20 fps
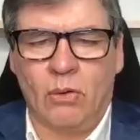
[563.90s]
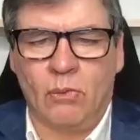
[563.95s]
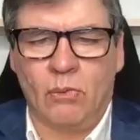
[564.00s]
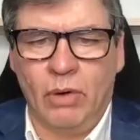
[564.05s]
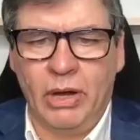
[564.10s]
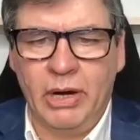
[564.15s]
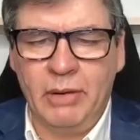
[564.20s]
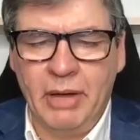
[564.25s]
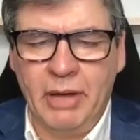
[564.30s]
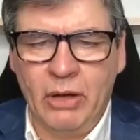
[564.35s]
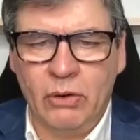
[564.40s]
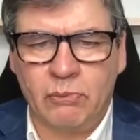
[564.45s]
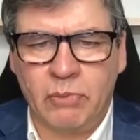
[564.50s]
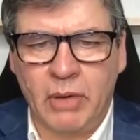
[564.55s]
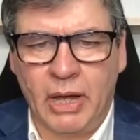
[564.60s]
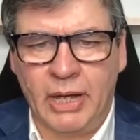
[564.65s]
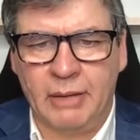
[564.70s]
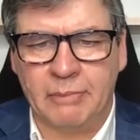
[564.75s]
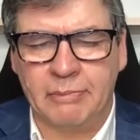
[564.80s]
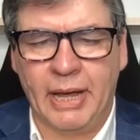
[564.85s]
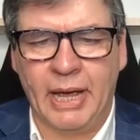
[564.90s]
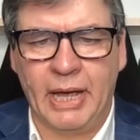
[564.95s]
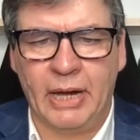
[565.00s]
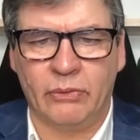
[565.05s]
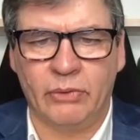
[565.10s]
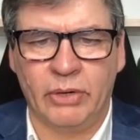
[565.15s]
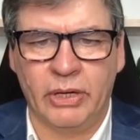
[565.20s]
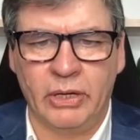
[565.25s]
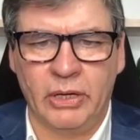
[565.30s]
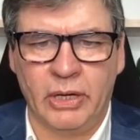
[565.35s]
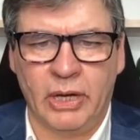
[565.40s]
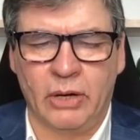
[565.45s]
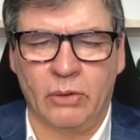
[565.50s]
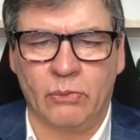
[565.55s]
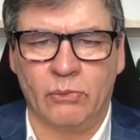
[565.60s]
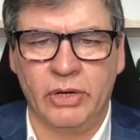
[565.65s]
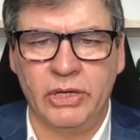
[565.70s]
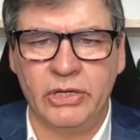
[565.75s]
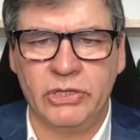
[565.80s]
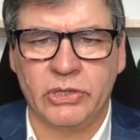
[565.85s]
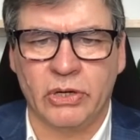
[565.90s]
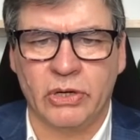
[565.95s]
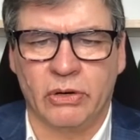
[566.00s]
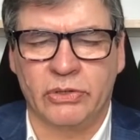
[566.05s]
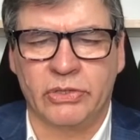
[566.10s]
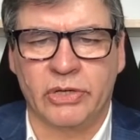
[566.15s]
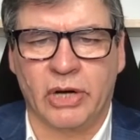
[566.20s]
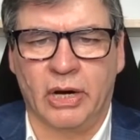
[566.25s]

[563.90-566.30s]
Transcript: what about battery research?